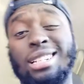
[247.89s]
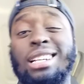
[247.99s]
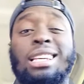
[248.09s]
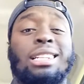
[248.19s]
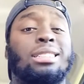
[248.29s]

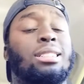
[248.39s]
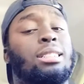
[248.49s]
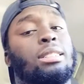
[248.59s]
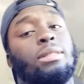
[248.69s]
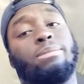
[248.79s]
against
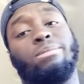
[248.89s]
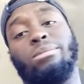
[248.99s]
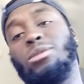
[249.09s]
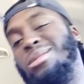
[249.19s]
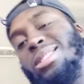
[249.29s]

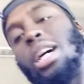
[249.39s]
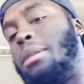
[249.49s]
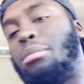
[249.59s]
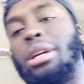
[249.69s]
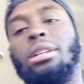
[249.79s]
Tom
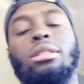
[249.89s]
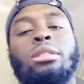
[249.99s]
Brady.